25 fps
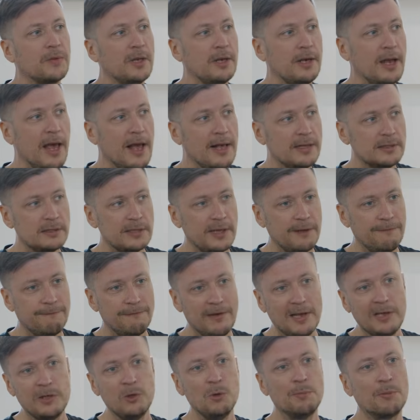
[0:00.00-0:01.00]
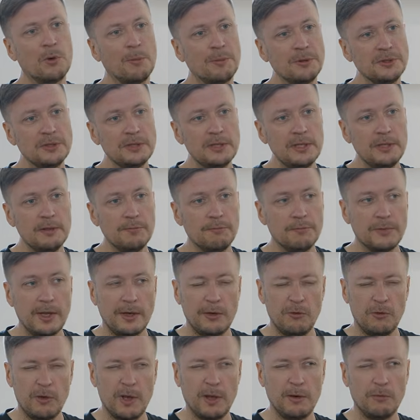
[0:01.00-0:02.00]
It has a value property that
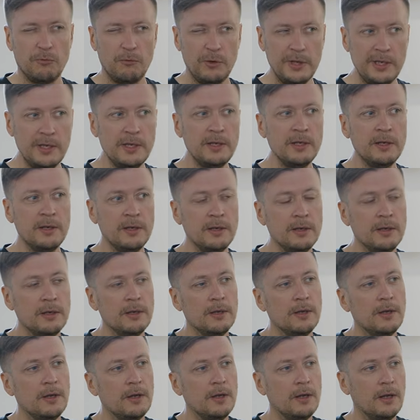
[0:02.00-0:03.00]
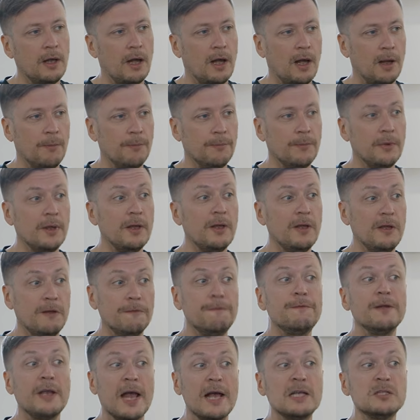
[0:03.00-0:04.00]
you can read.
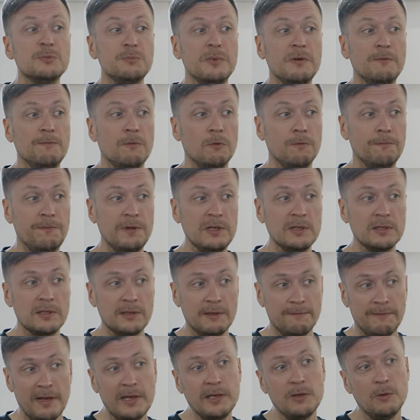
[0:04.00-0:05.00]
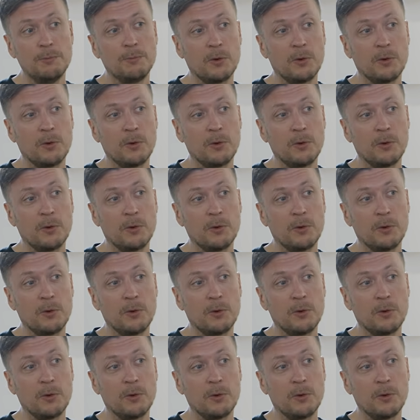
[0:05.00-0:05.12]
If it has been fulfilled, the value